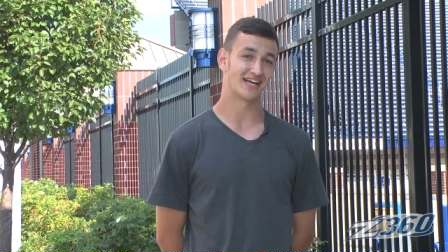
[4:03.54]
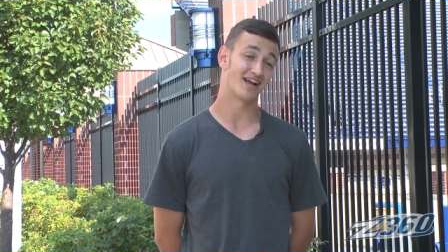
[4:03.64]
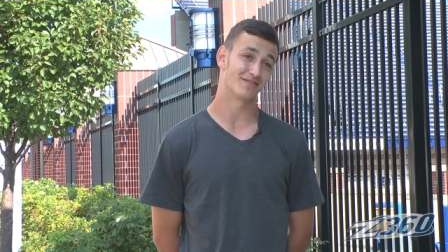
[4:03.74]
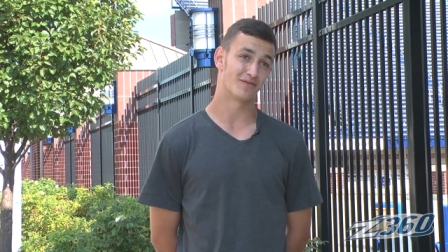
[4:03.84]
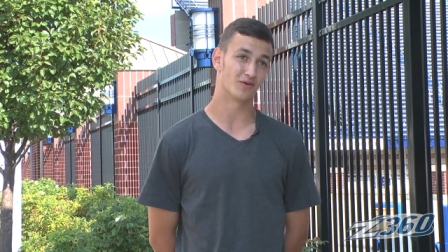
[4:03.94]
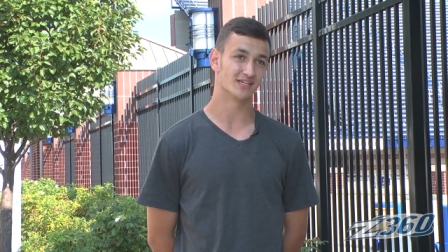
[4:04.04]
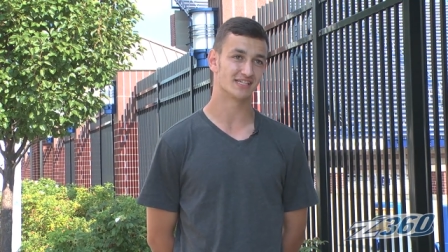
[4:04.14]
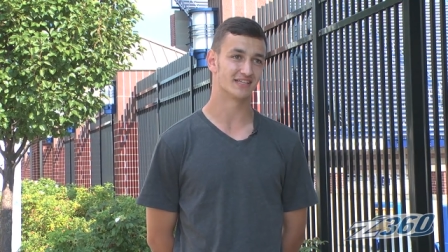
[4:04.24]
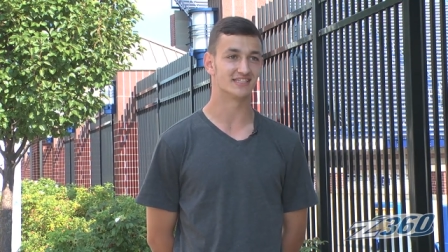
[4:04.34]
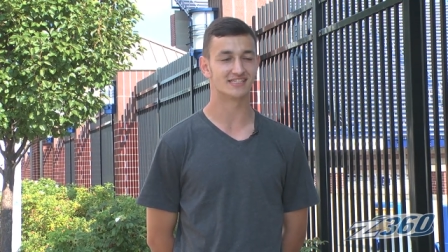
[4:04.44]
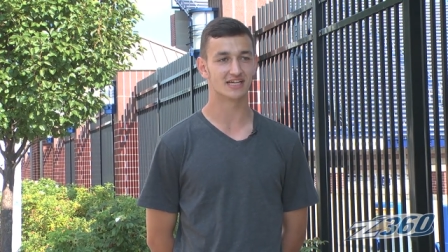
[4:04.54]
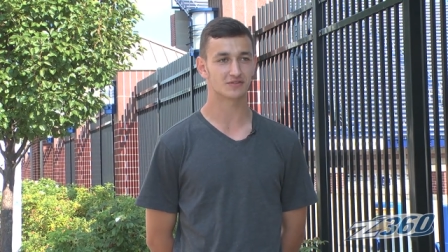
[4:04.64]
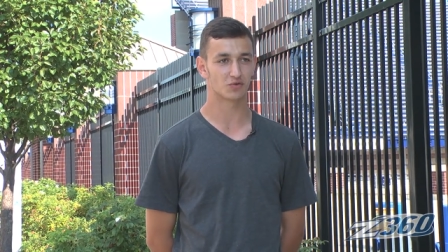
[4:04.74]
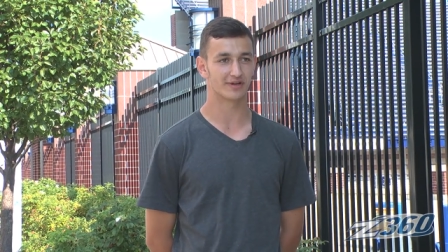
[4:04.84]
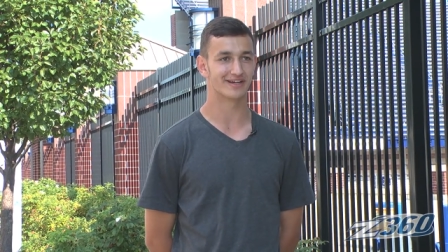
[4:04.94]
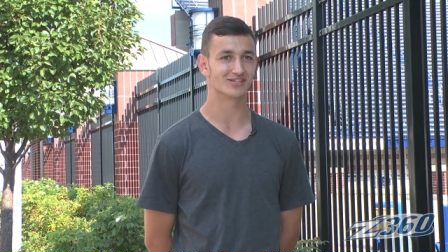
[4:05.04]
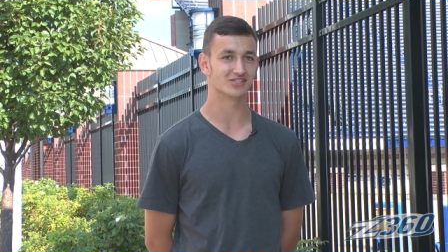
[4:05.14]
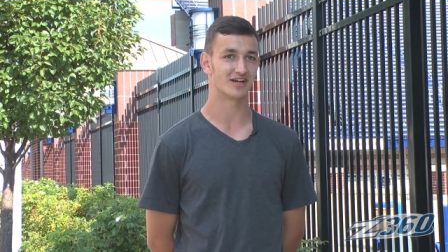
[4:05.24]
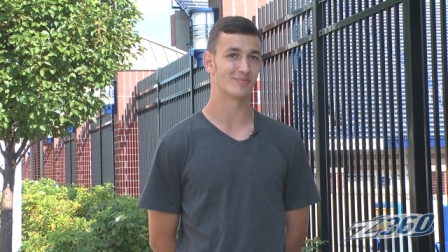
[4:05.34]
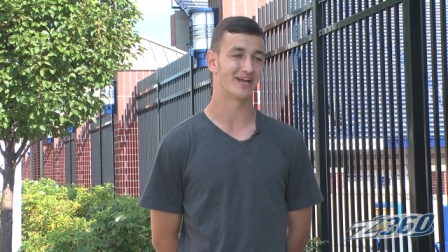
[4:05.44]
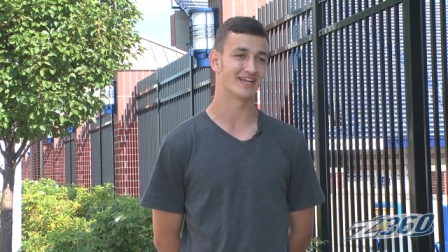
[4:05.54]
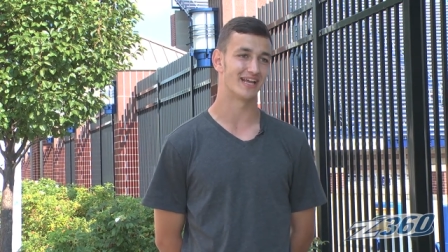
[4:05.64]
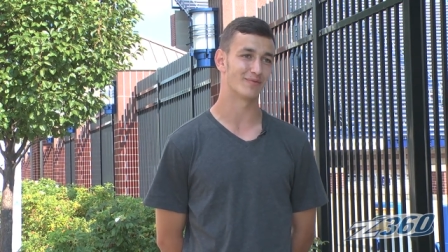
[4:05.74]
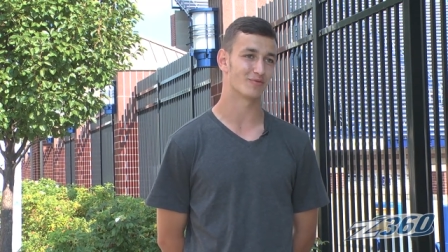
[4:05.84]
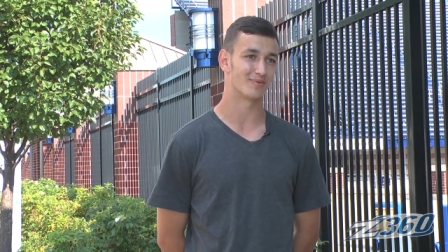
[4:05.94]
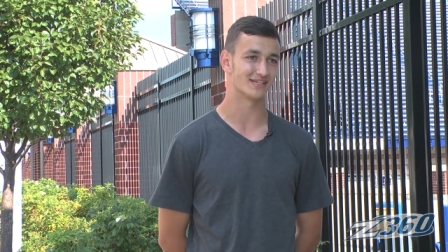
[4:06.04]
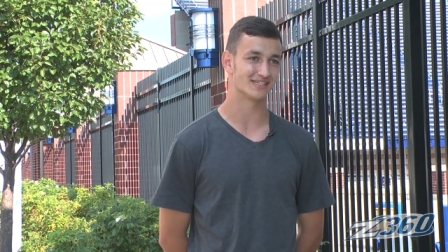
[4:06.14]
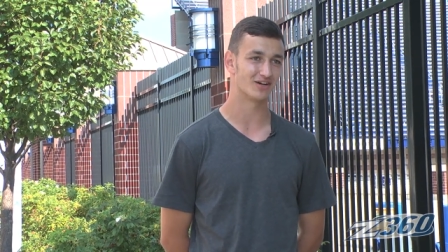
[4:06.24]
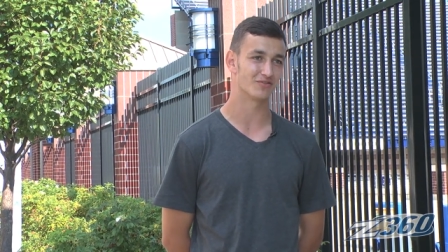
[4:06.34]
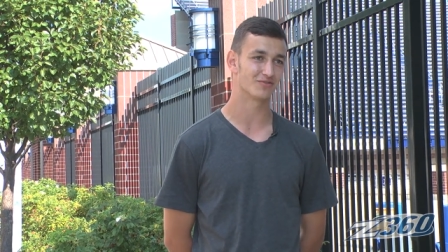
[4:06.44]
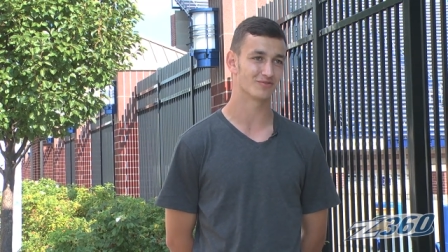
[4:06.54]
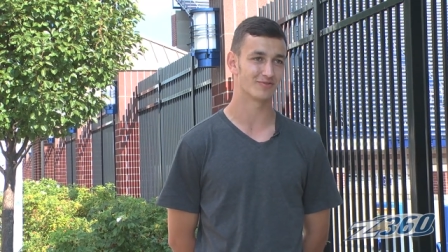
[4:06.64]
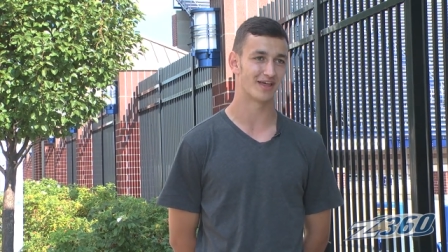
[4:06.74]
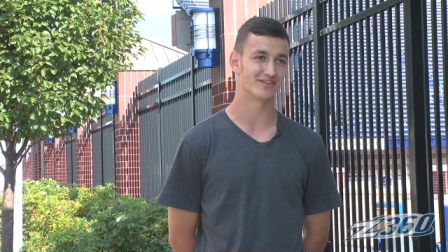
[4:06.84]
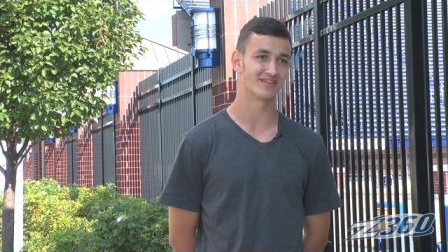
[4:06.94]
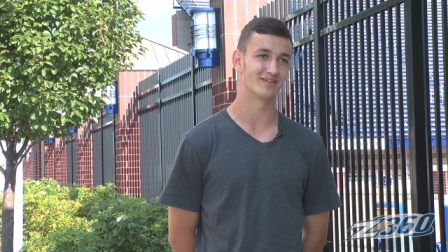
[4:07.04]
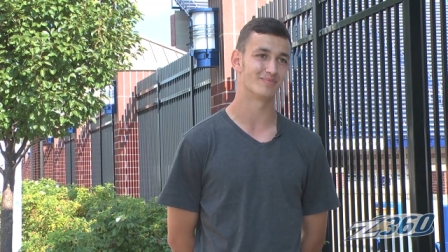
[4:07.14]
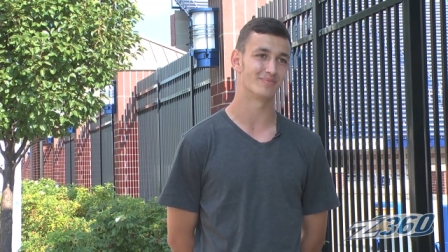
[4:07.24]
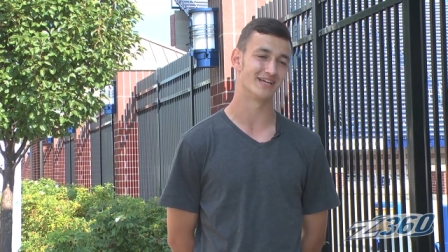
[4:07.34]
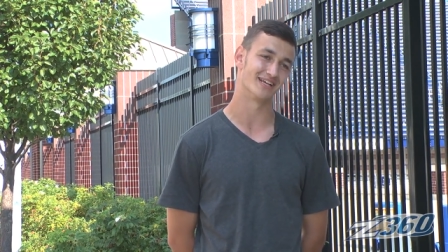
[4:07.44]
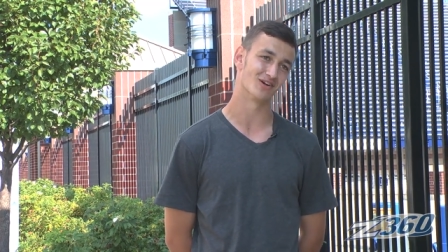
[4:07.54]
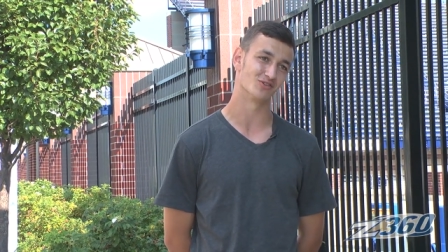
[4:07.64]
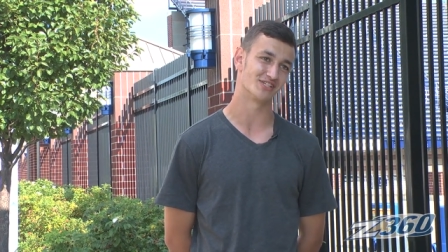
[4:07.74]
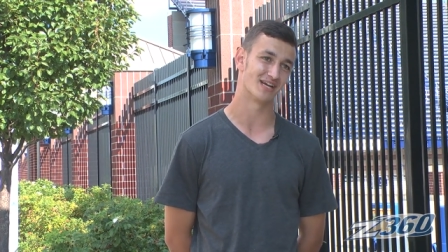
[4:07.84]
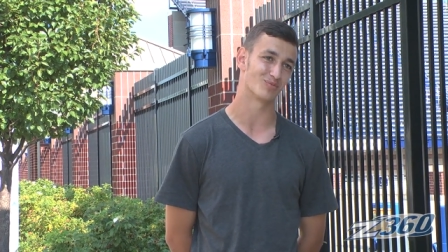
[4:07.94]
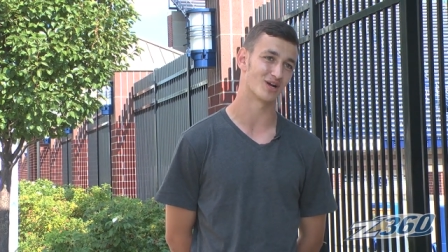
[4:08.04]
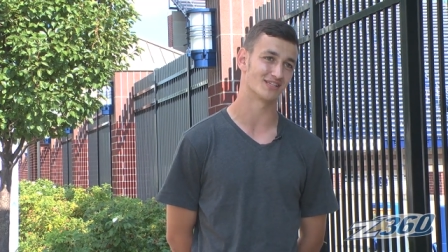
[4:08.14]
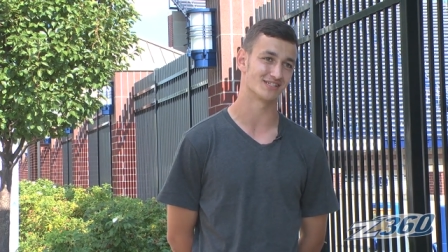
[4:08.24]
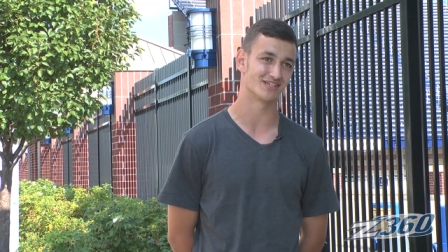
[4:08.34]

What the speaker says: gotta focus on these next 4 years trying to make a name for myself rather than being Coach Dambrot's